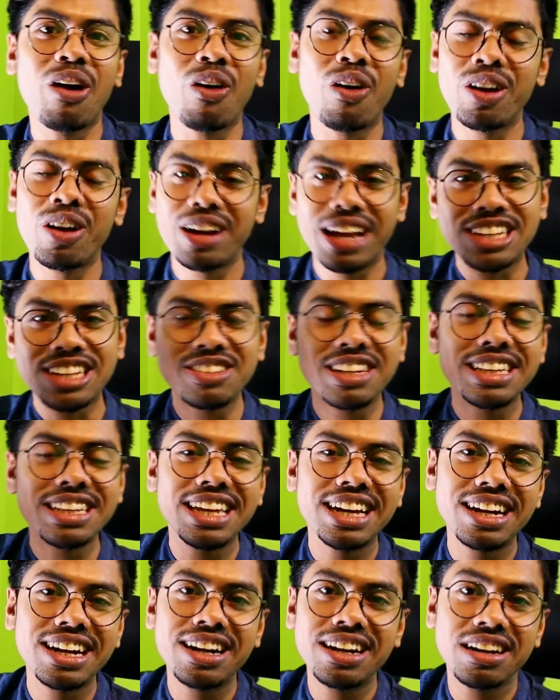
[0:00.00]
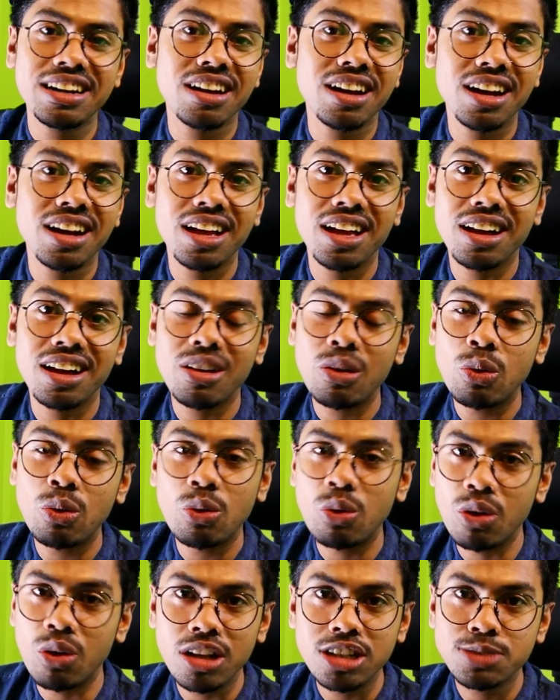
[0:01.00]
or actually there are
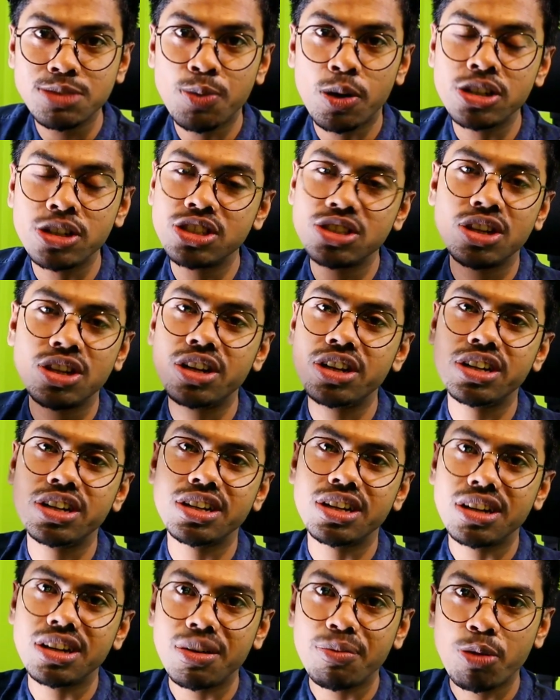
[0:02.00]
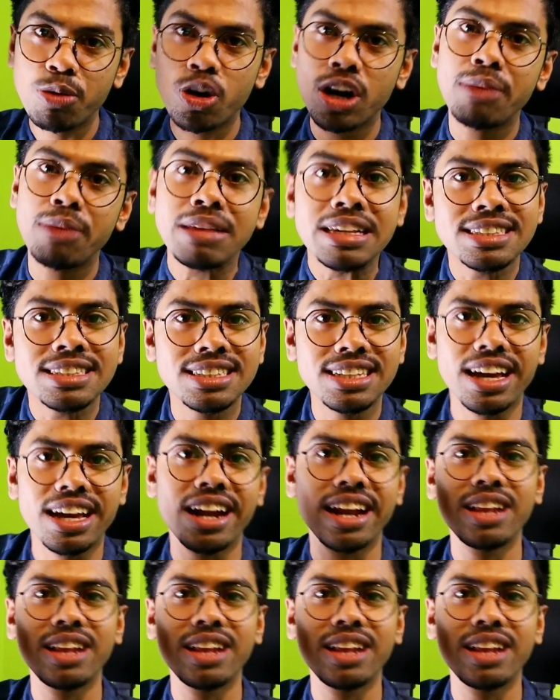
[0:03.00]
Google sponsored program is there,